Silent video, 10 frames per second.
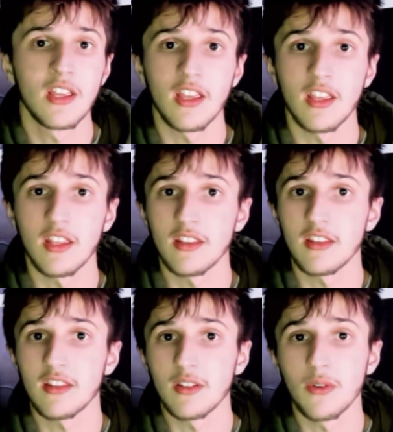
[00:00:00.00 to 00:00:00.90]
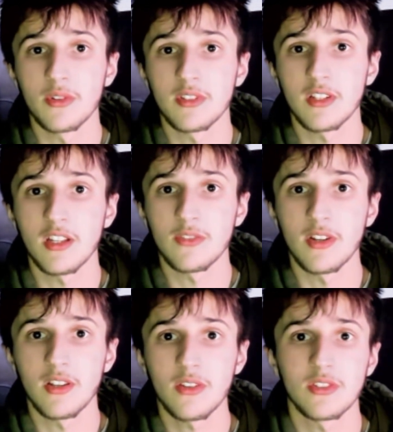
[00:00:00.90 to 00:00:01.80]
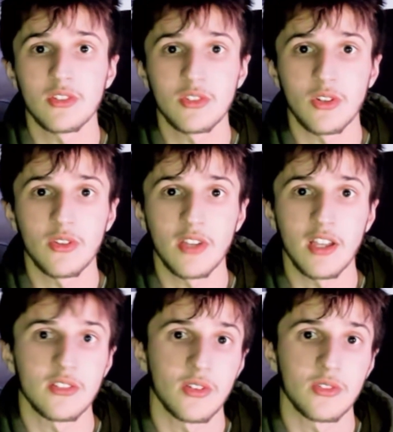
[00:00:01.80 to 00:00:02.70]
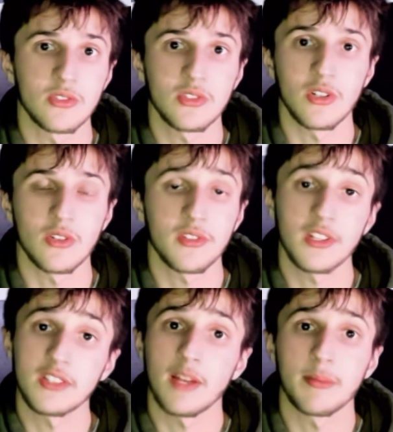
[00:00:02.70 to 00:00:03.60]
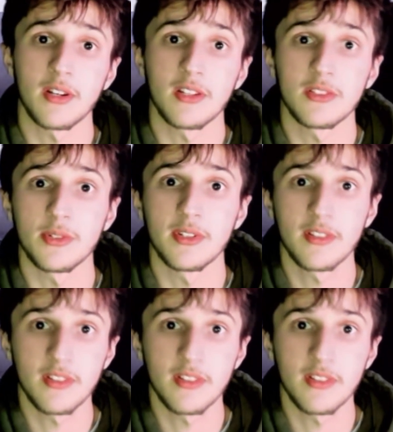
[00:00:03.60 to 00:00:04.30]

and the goal in today's video is to show you guys those, so let's hop right into it.